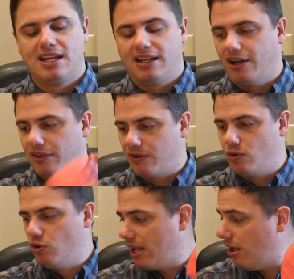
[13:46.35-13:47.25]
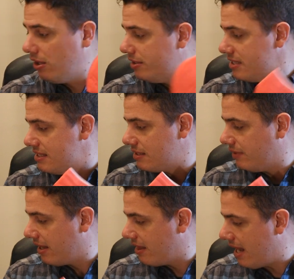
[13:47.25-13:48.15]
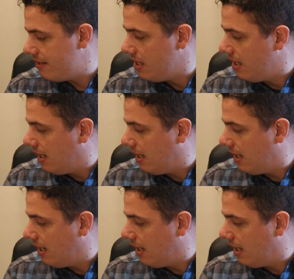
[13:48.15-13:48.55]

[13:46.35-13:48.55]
And, you know, the cool colors and stuff like that.